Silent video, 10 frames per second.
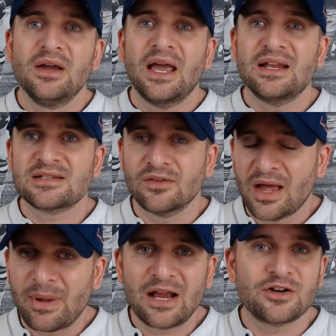And as the
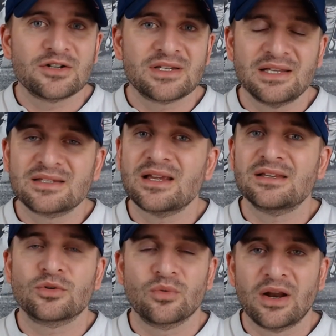linebackers get set
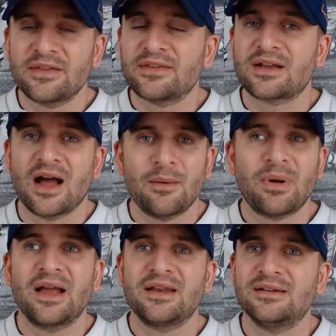to run in the
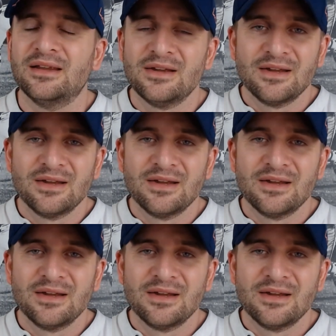combine and